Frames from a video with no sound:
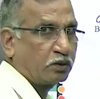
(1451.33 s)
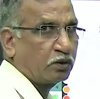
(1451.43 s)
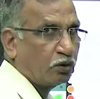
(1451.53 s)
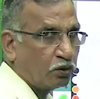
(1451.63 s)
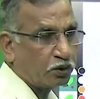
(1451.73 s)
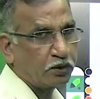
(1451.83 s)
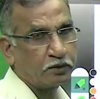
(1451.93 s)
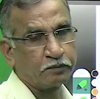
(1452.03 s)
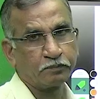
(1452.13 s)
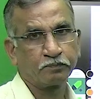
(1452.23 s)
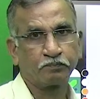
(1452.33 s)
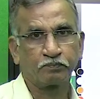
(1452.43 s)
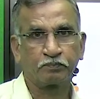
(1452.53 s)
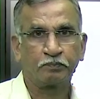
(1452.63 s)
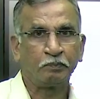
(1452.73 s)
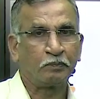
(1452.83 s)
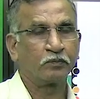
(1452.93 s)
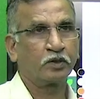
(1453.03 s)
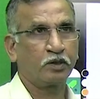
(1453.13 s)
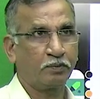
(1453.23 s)
lorry,
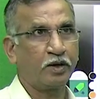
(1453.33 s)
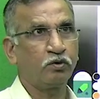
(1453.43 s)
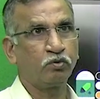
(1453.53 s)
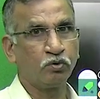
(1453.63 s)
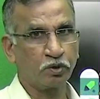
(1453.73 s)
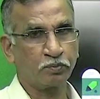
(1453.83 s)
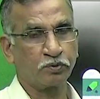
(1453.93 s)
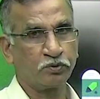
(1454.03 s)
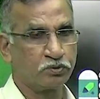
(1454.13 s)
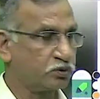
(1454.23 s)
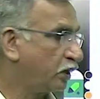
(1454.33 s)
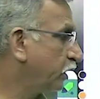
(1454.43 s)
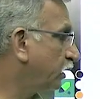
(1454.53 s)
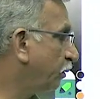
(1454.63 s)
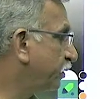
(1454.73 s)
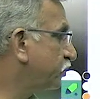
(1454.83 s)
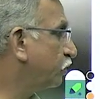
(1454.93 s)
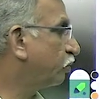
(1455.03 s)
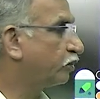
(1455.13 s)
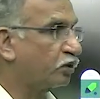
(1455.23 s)
if I overproduce than capacity
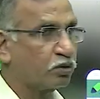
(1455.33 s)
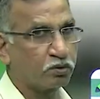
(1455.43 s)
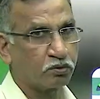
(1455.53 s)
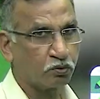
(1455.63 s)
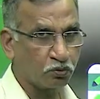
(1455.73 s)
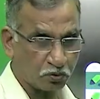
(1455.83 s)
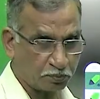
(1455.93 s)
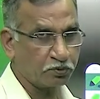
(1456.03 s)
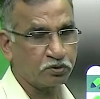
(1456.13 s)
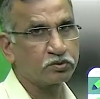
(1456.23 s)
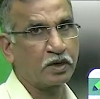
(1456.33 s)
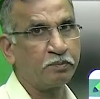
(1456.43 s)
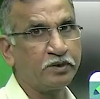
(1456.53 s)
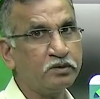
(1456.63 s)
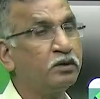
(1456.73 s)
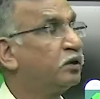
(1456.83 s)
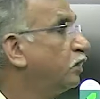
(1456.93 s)
of the lorry, overproduce I mean